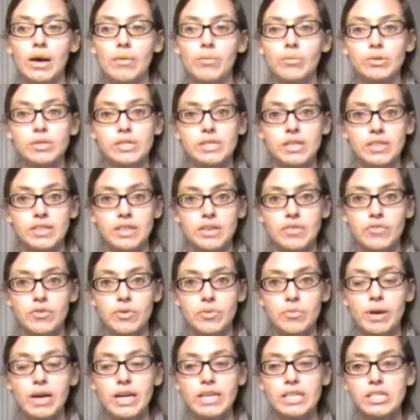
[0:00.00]
present the
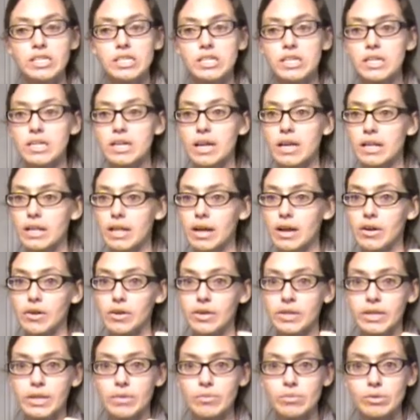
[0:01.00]
information,
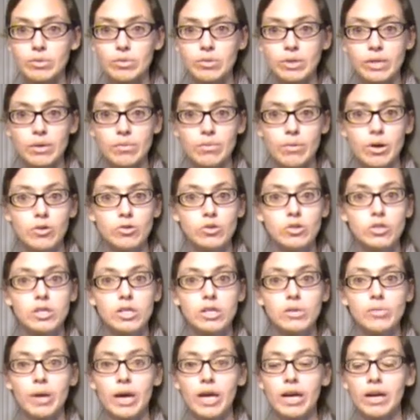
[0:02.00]
allowing them to be
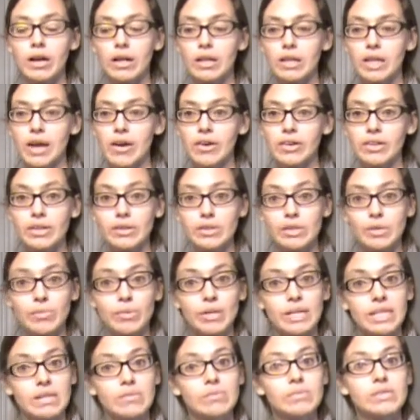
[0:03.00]
emotional about it, allowing them to
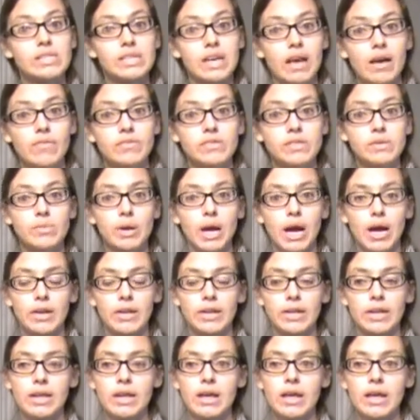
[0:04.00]
be themselves about it.